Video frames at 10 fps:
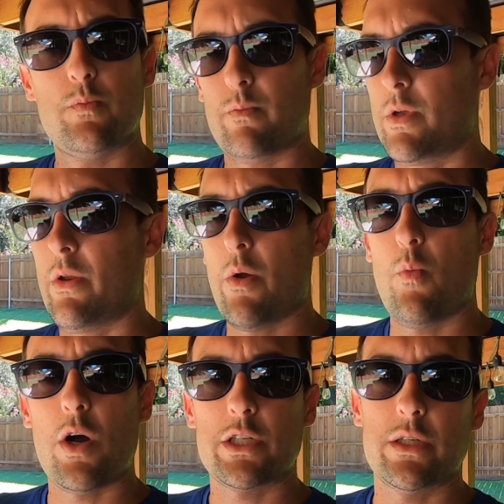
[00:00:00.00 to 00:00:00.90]

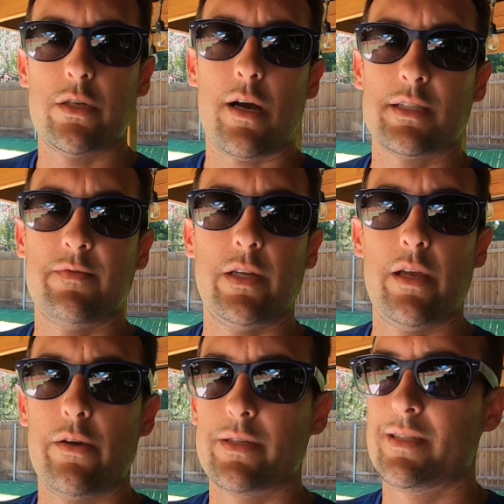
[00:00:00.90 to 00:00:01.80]
watching Doc's
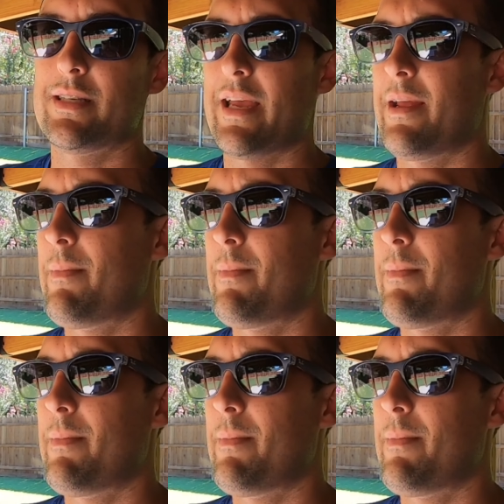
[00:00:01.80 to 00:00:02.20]
videos and saying,